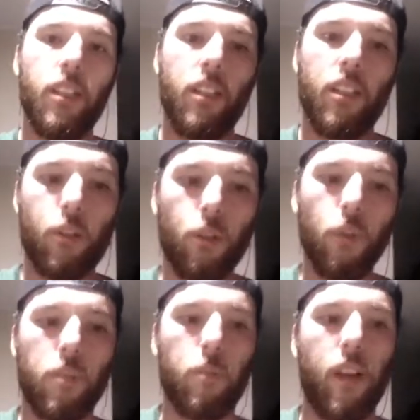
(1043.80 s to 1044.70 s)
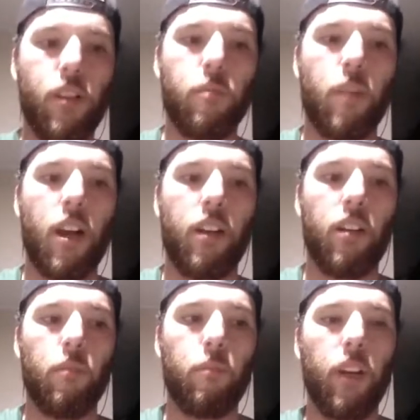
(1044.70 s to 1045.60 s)
inspiration behind
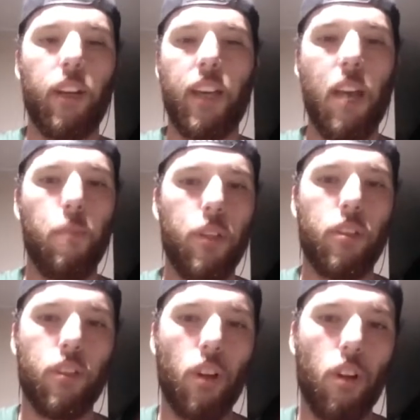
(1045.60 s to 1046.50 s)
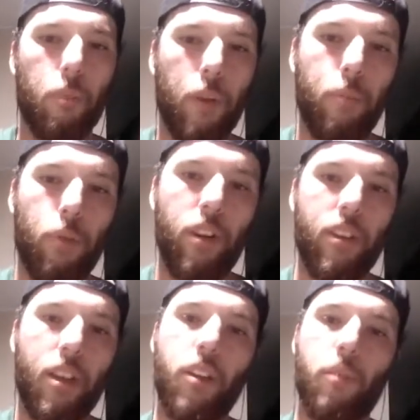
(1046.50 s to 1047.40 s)
it, but it can't be so
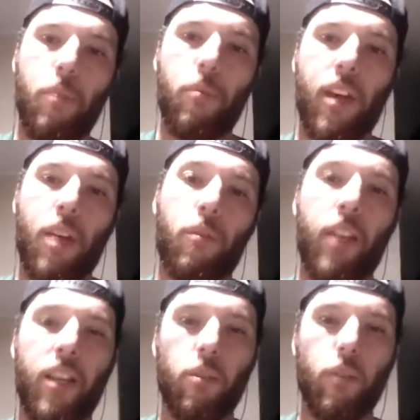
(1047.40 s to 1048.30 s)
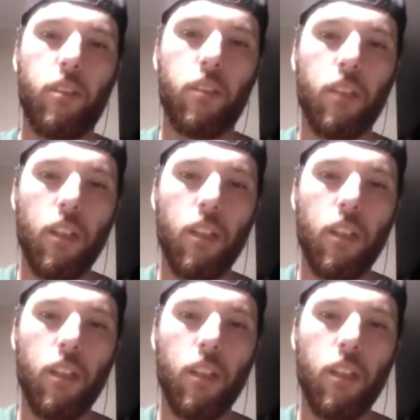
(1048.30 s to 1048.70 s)
pinpointed that other people can't relate to it.